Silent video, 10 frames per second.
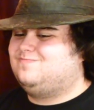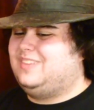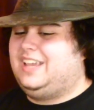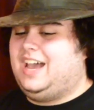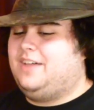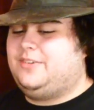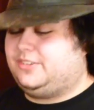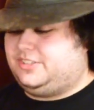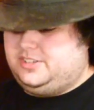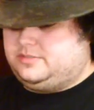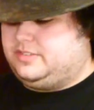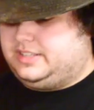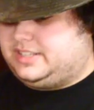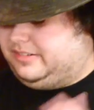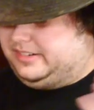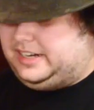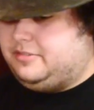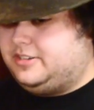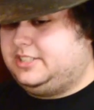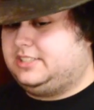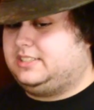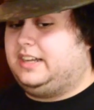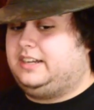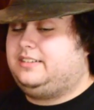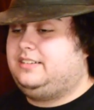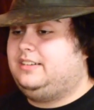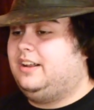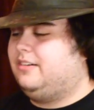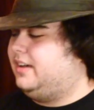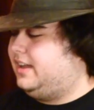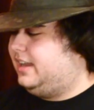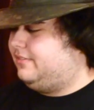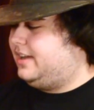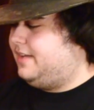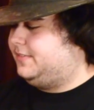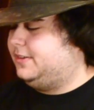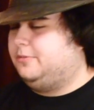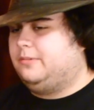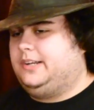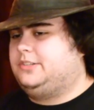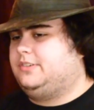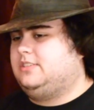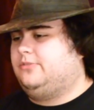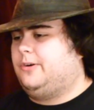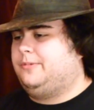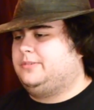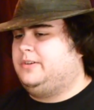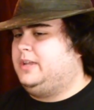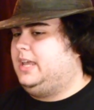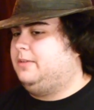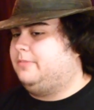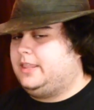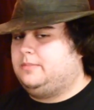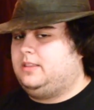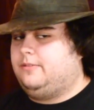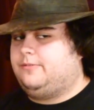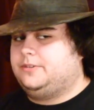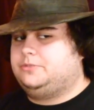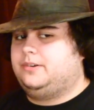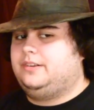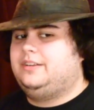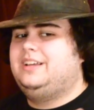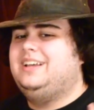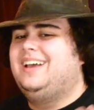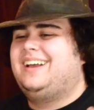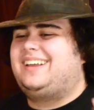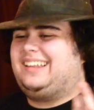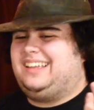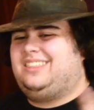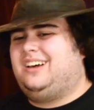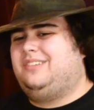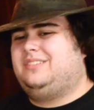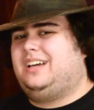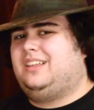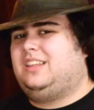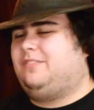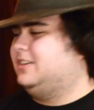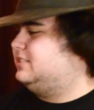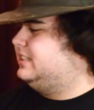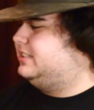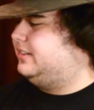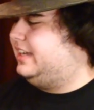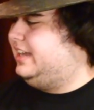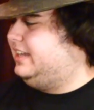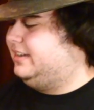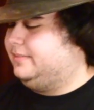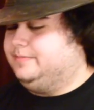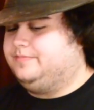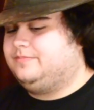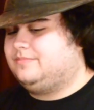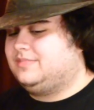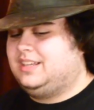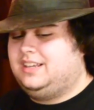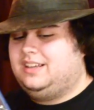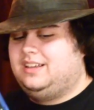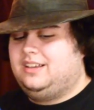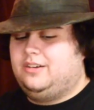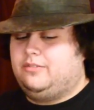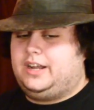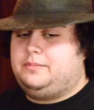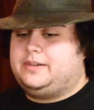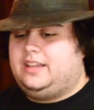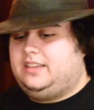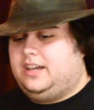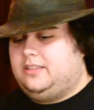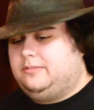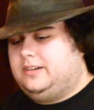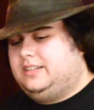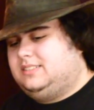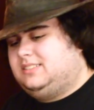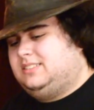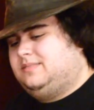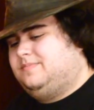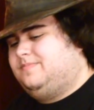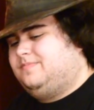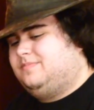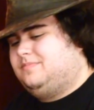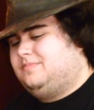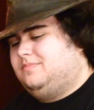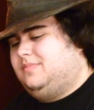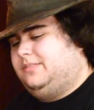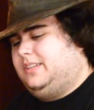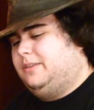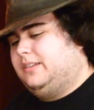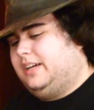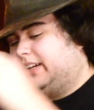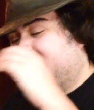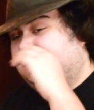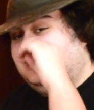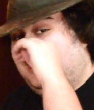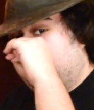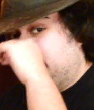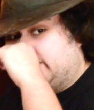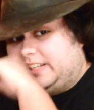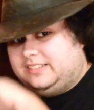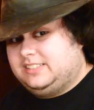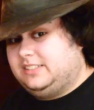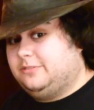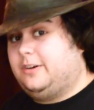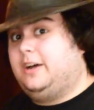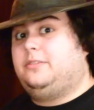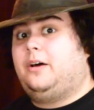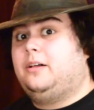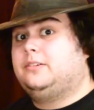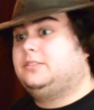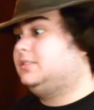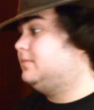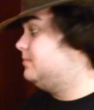Yeah, I have no excuse for this. I was just like, you know what? If I have to own one Transformers movie, it'd rather be the first one. Cause I thought the first one was okay. Would I buy the other ones if they were like on sale for like less than $5?